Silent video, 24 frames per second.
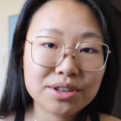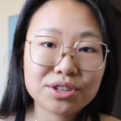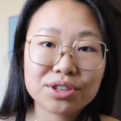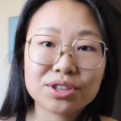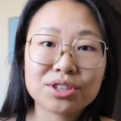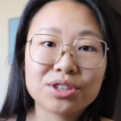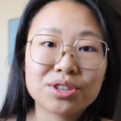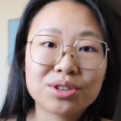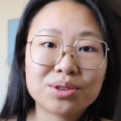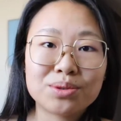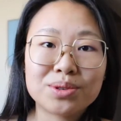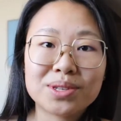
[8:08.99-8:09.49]
I
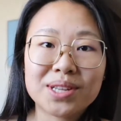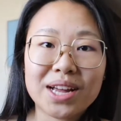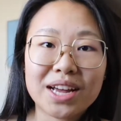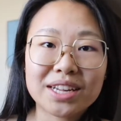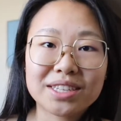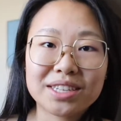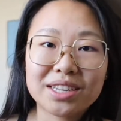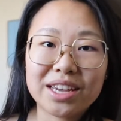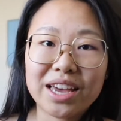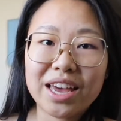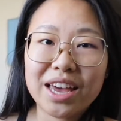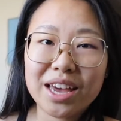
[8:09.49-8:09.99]
just use that
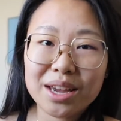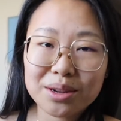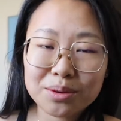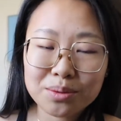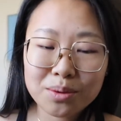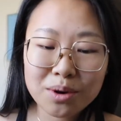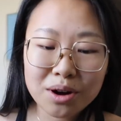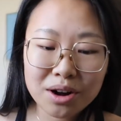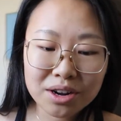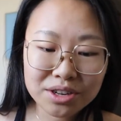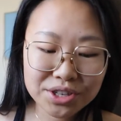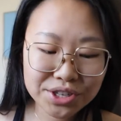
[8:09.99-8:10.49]
to hand
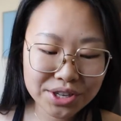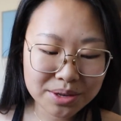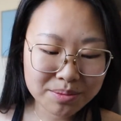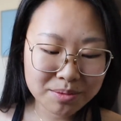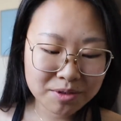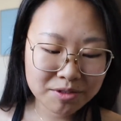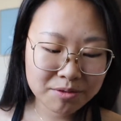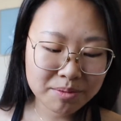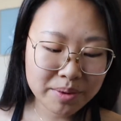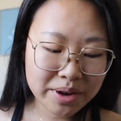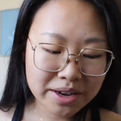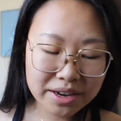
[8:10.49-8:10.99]
wash some
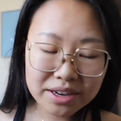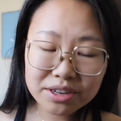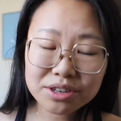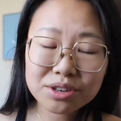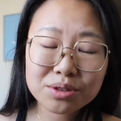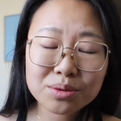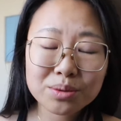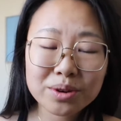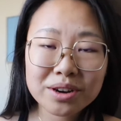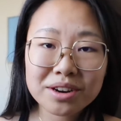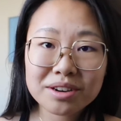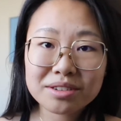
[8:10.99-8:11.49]
of my
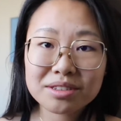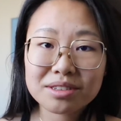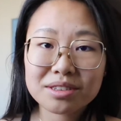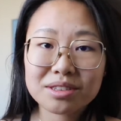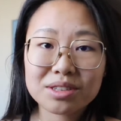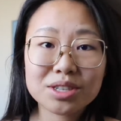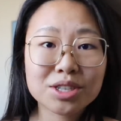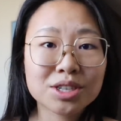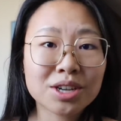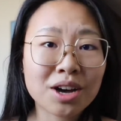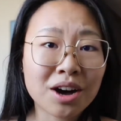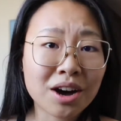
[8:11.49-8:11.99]
underwears and
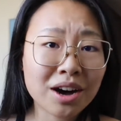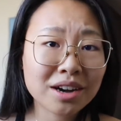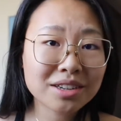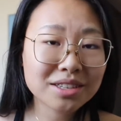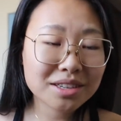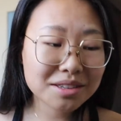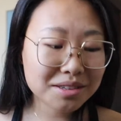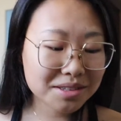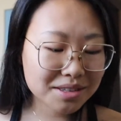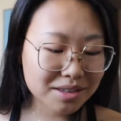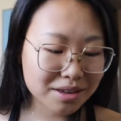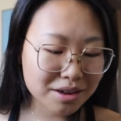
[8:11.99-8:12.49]
socks
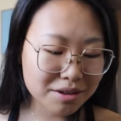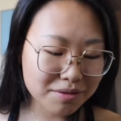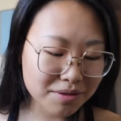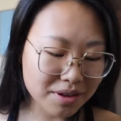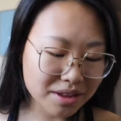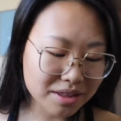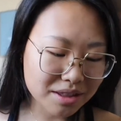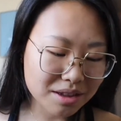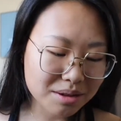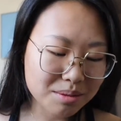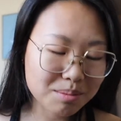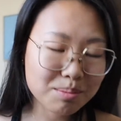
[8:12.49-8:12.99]
and stuff.
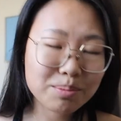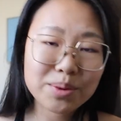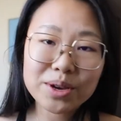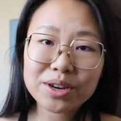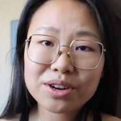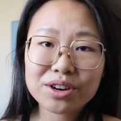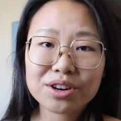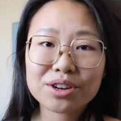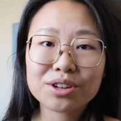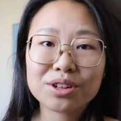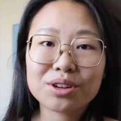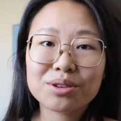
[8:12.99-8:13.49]
And then
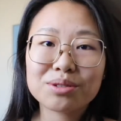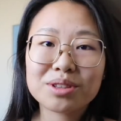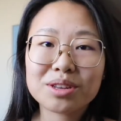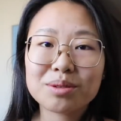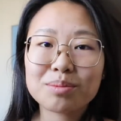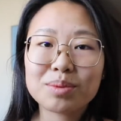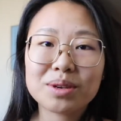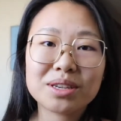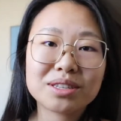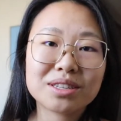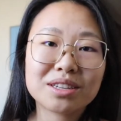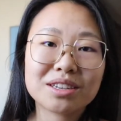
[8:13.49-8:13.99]
bigger clothing
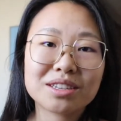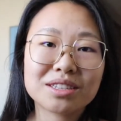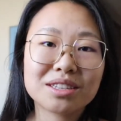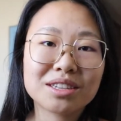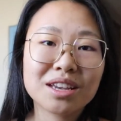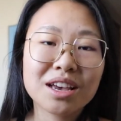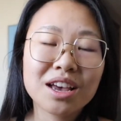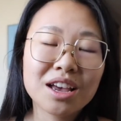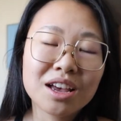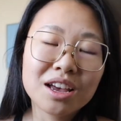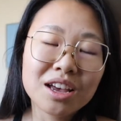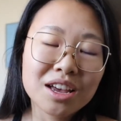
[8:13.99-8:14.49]
pieces,
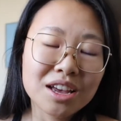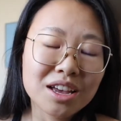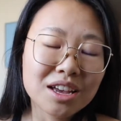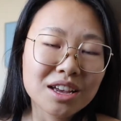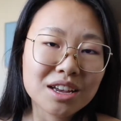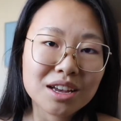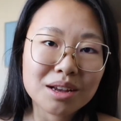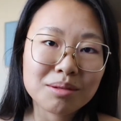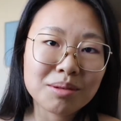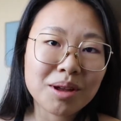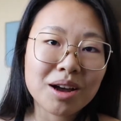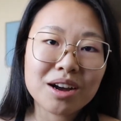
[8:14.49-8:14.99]

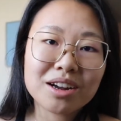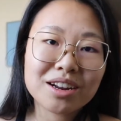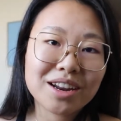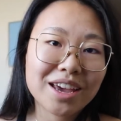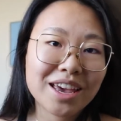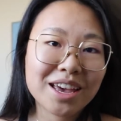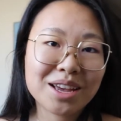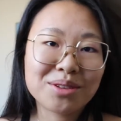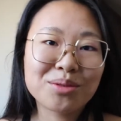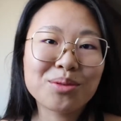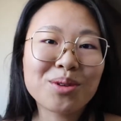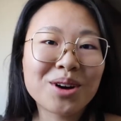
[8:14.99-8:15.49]
I'm not gonna
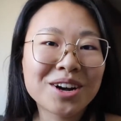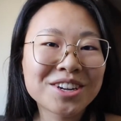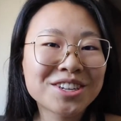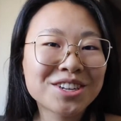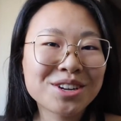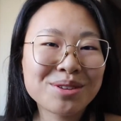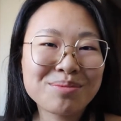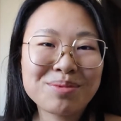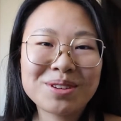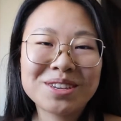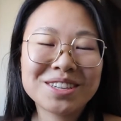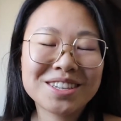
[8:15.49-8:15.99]
hand wash
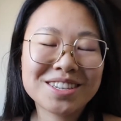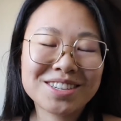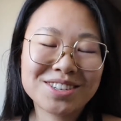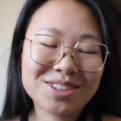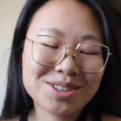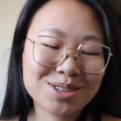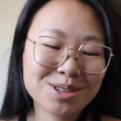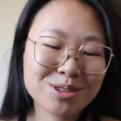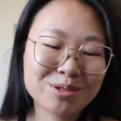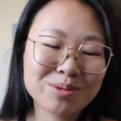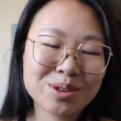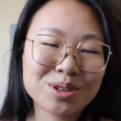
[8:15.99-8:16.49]
it because it's
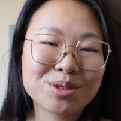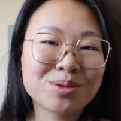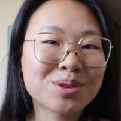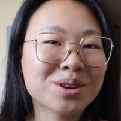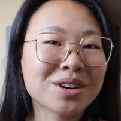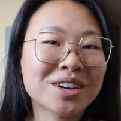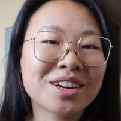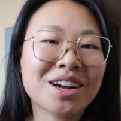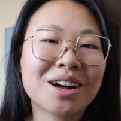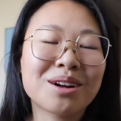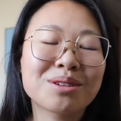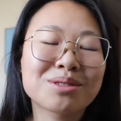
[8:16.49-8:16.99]
just too much
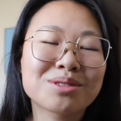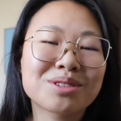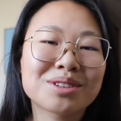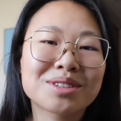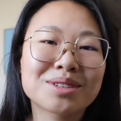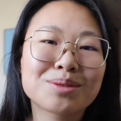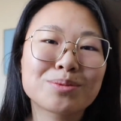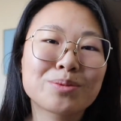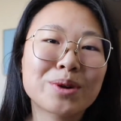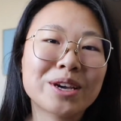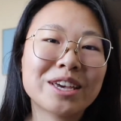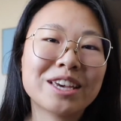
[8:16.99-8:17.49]
work. I'll
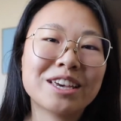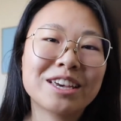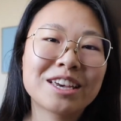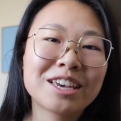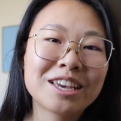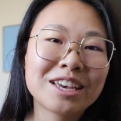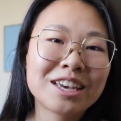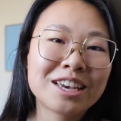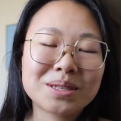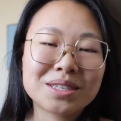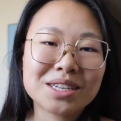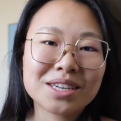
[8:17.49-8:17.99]
just wait
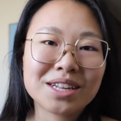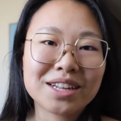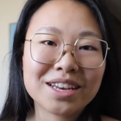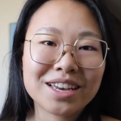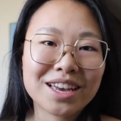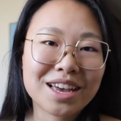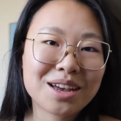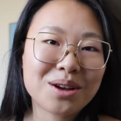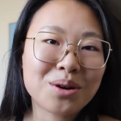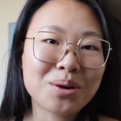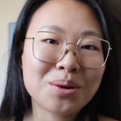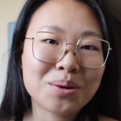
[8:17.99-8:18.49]
until I
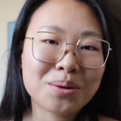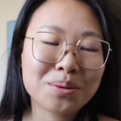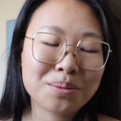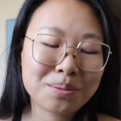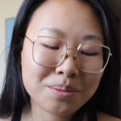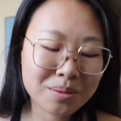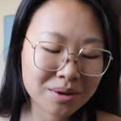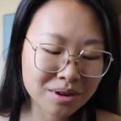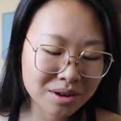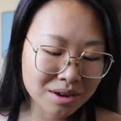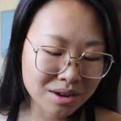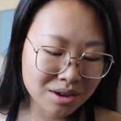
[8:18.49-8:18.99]
get
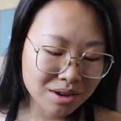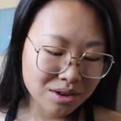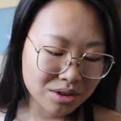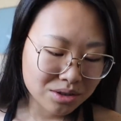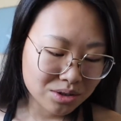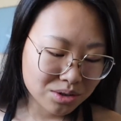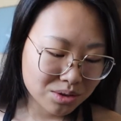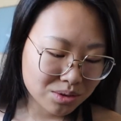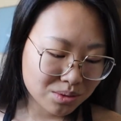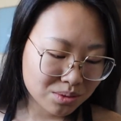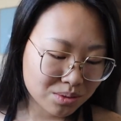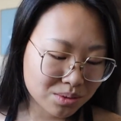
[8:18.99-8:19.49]
home
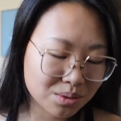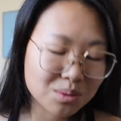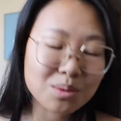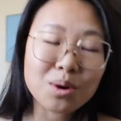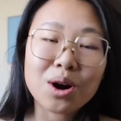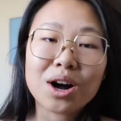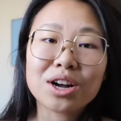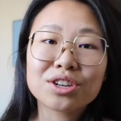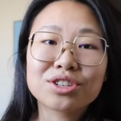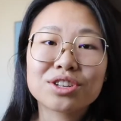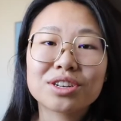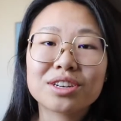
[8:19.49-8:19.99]
to
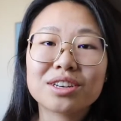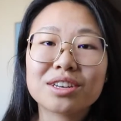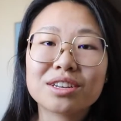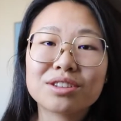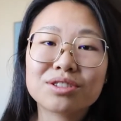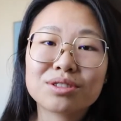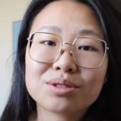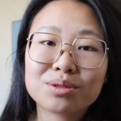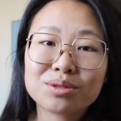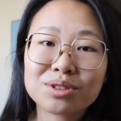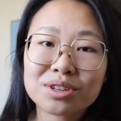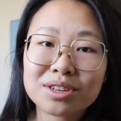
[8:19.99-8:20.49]
wash it in
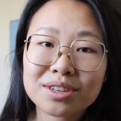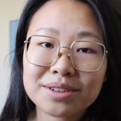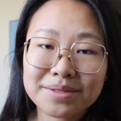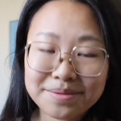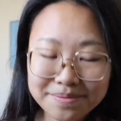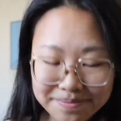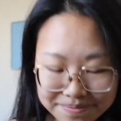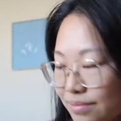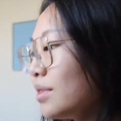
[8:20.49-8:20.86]
Chongqing.